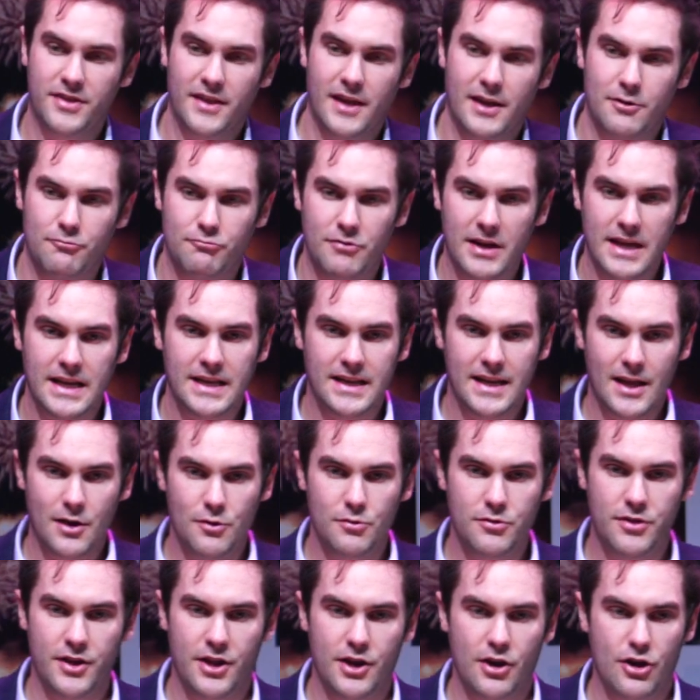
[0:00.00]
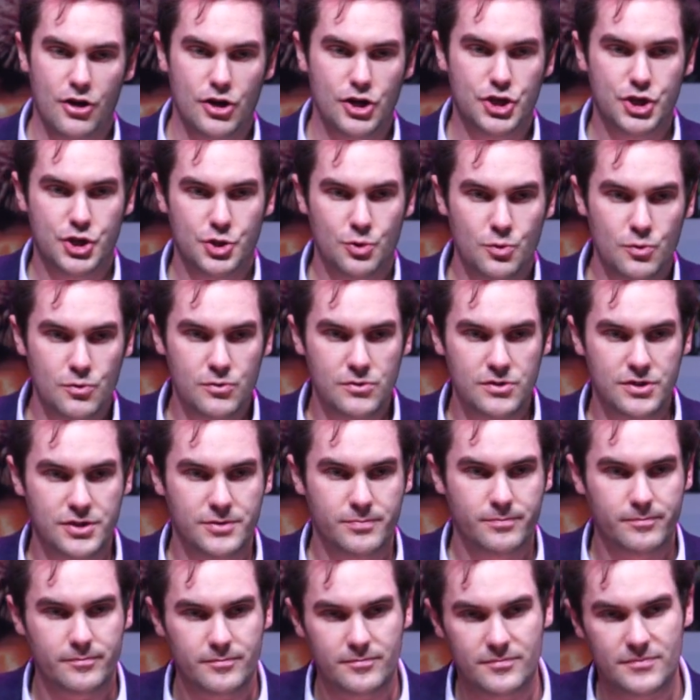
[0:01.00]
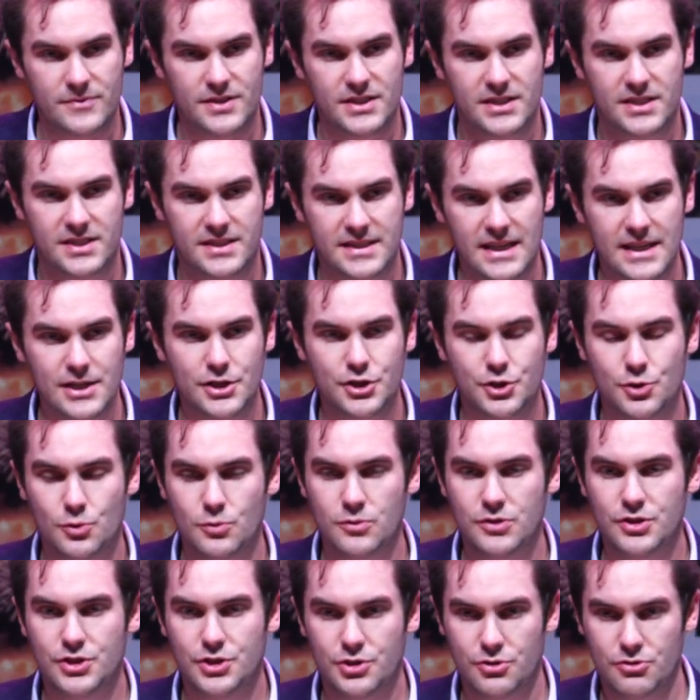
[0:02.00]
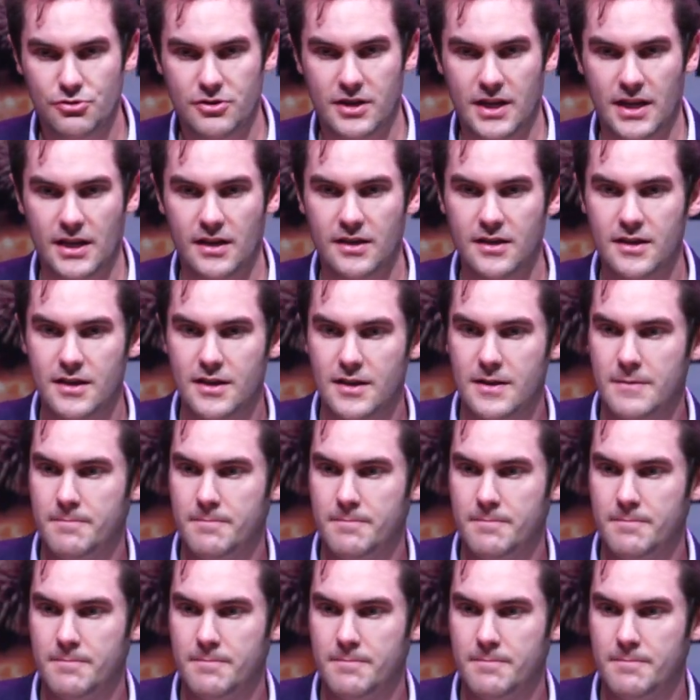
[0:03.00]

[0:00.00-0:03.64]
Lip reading: that right now there are shows, stage shows touring,